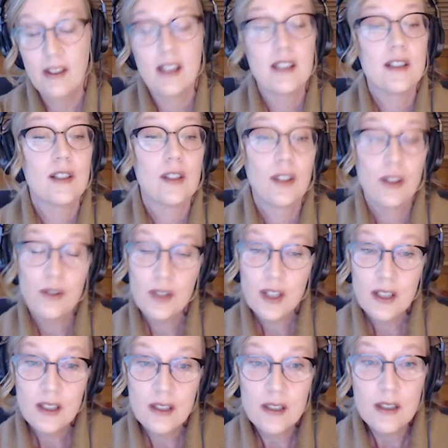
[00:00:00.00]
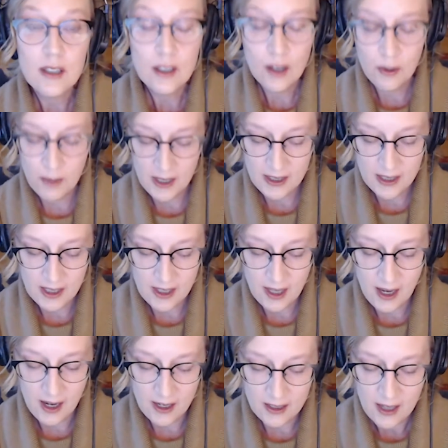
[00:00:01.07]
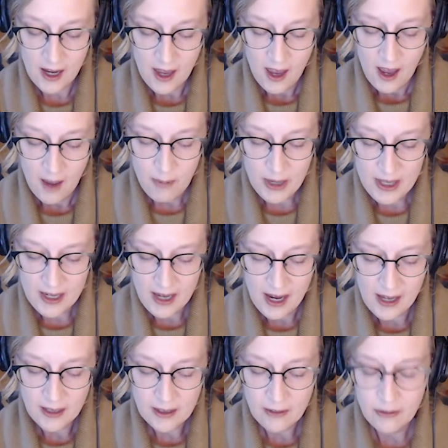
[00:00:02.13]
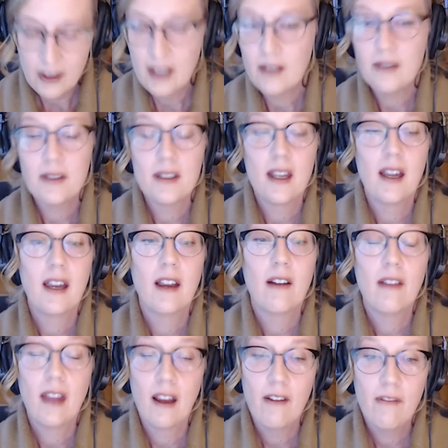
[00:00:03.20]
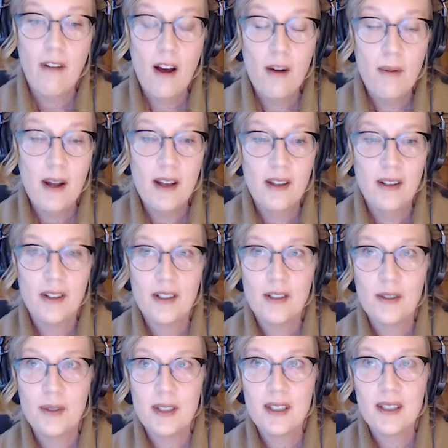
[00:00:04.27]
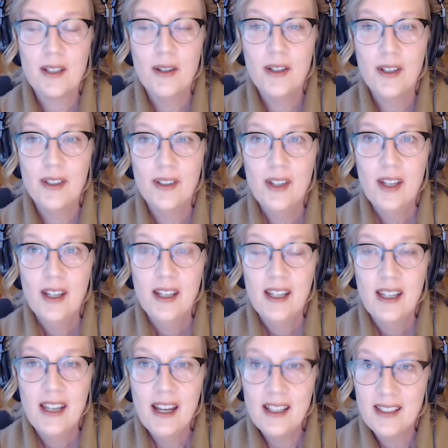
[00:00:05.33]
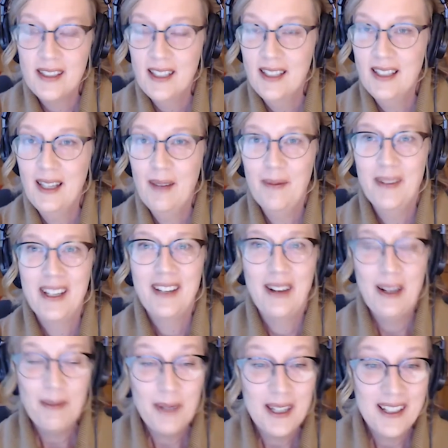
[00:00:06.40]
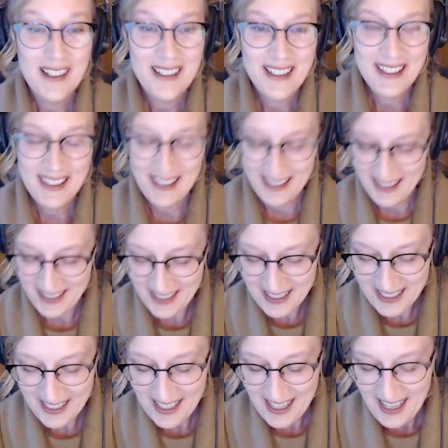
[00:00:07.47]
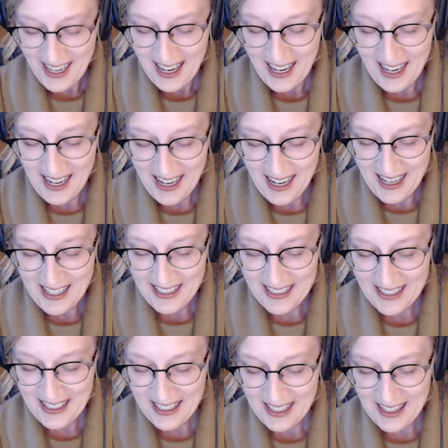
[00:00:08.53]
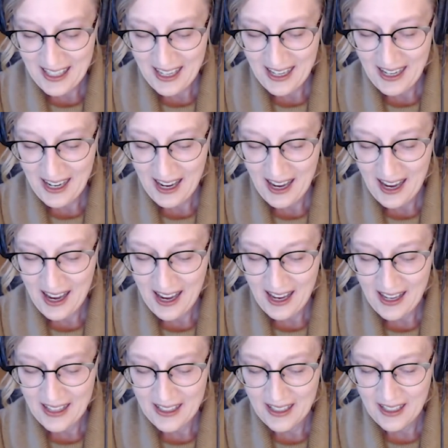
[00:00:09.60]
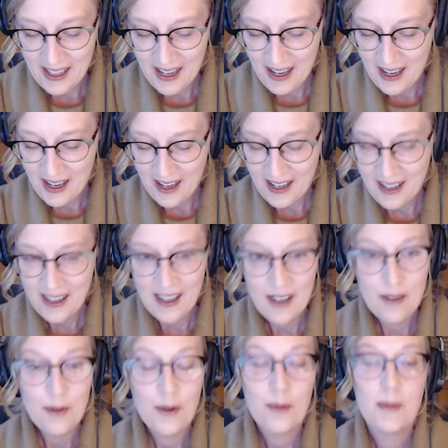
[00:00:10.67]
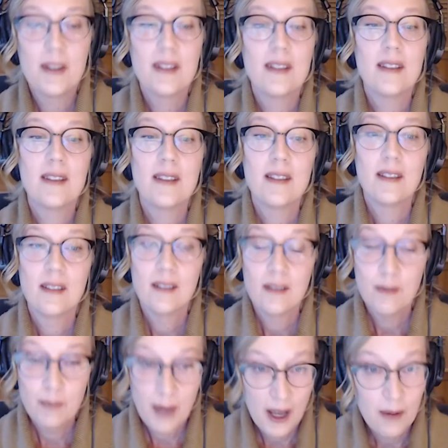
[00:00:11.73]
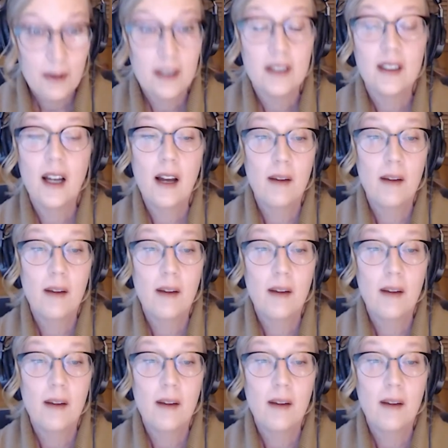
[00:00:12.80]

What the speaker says: exclusions go into that? But in the case of leaders like Falwell or Driscoll, yes, they seem incredibly narcissistic, and they had enormous power.